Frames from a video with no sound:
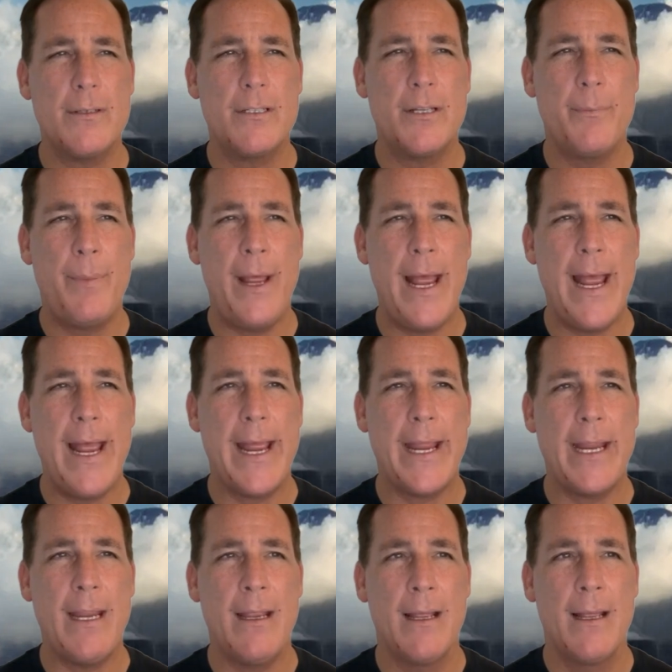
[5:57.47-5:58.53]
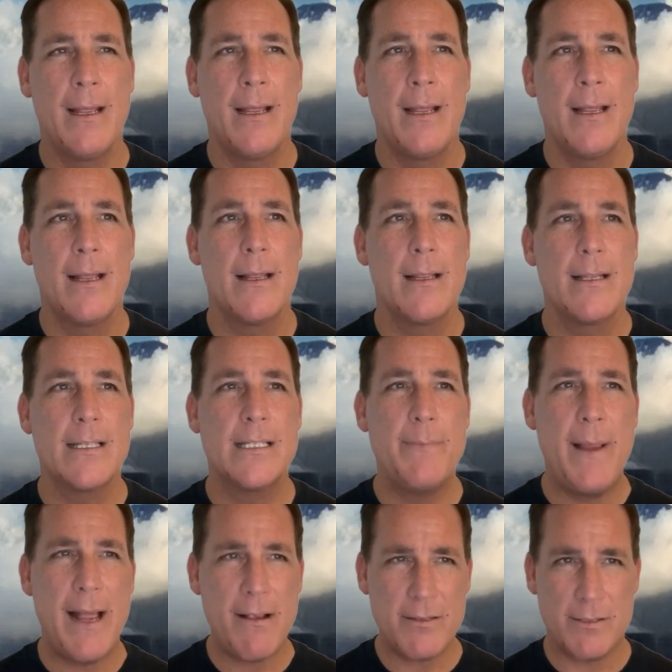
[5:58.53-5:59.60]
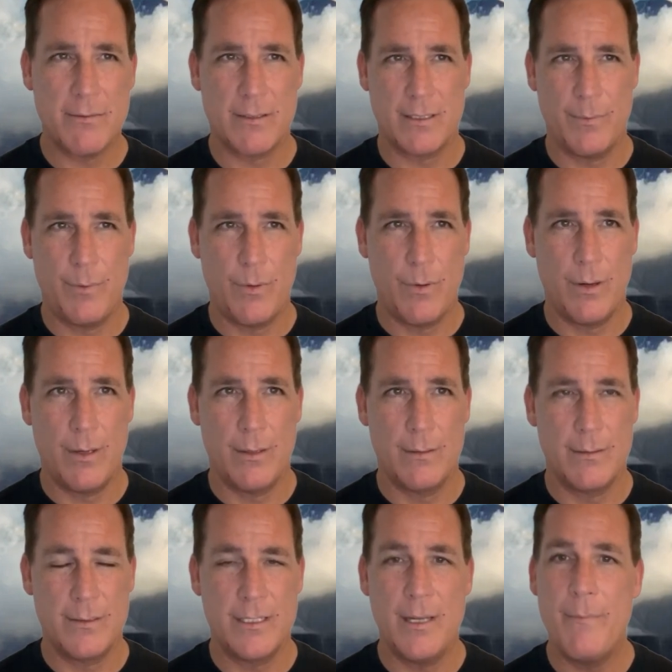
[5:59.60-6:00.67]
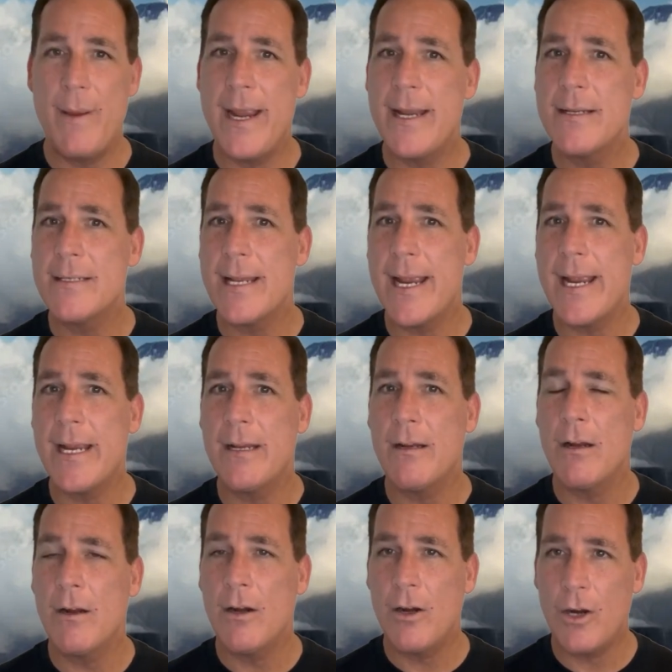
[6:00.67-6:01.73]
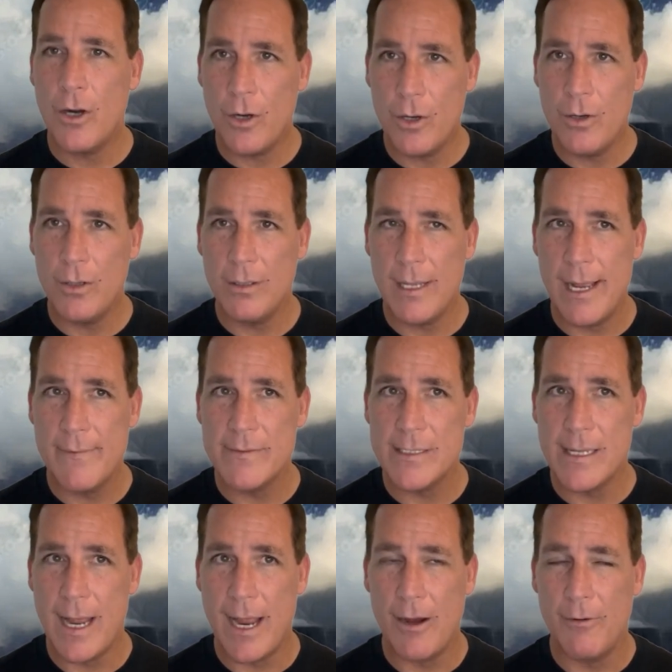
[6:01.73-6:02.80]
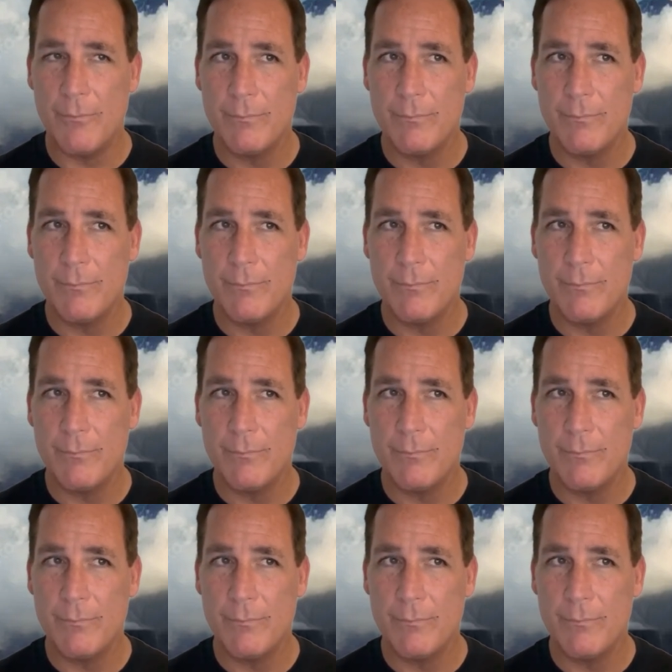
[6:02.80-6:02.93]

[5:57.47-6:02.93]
to pay spousal support to maintain her lifestyle,